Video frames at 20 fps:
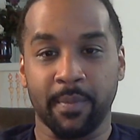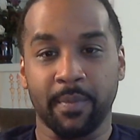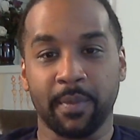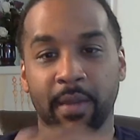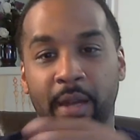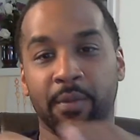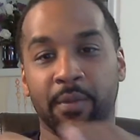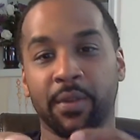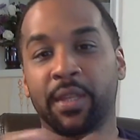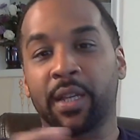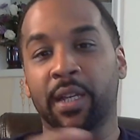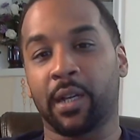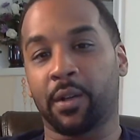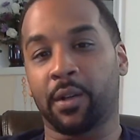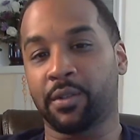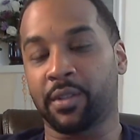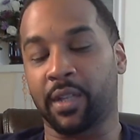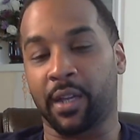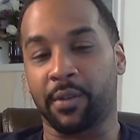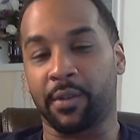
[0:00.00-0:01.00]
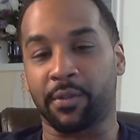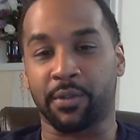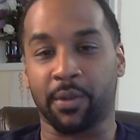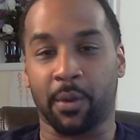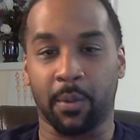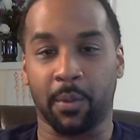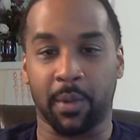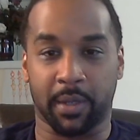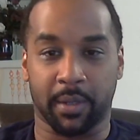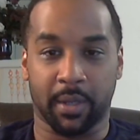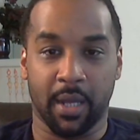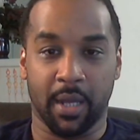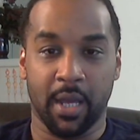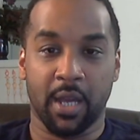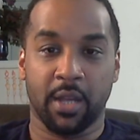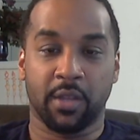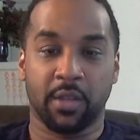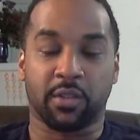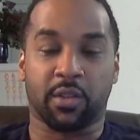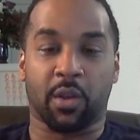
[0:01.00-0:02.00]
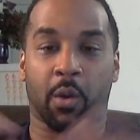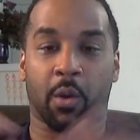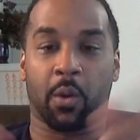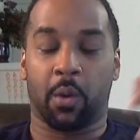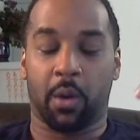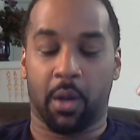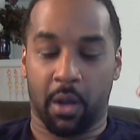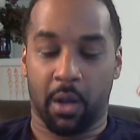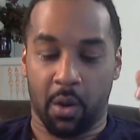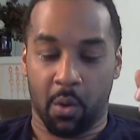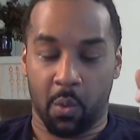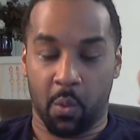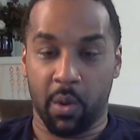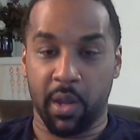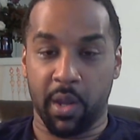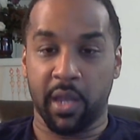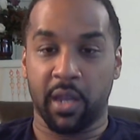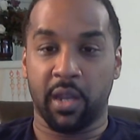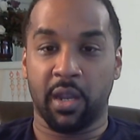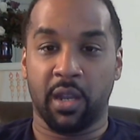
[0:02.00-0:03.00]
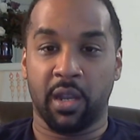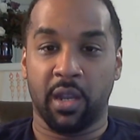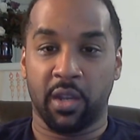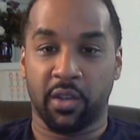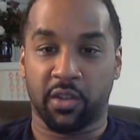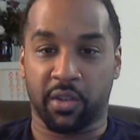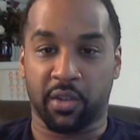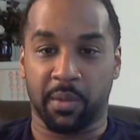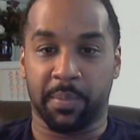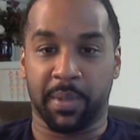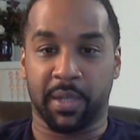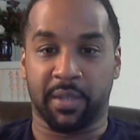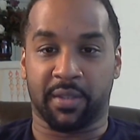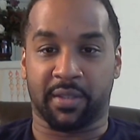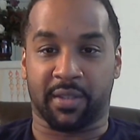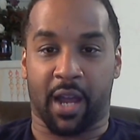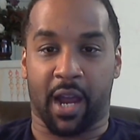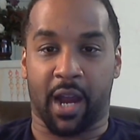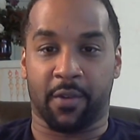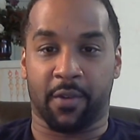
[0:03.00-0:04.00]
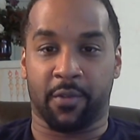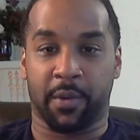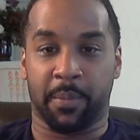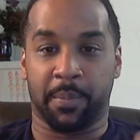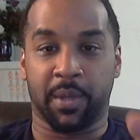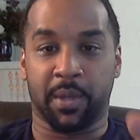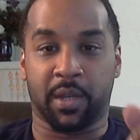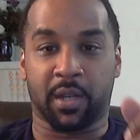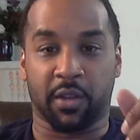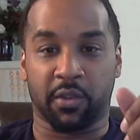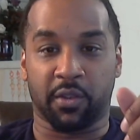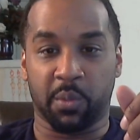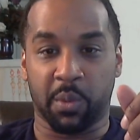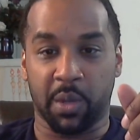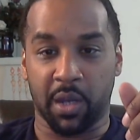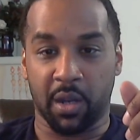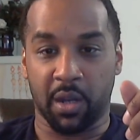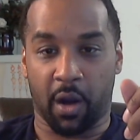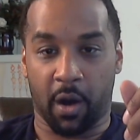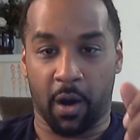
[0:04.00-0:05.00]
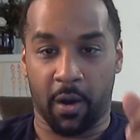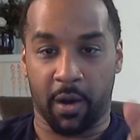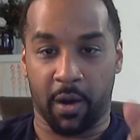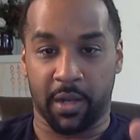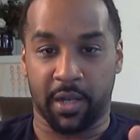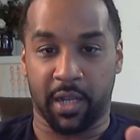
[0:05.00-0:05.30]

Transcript: Everything else they have stolen. So we should be sovereign because we are a